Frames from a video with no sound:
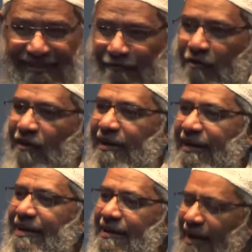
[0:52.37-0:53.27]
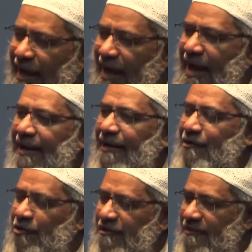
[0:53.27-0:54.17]
For working hardly
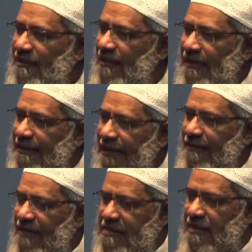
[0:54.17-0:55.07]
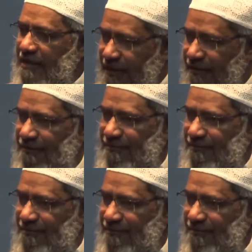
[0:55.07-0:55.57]
2-3 weeks a year.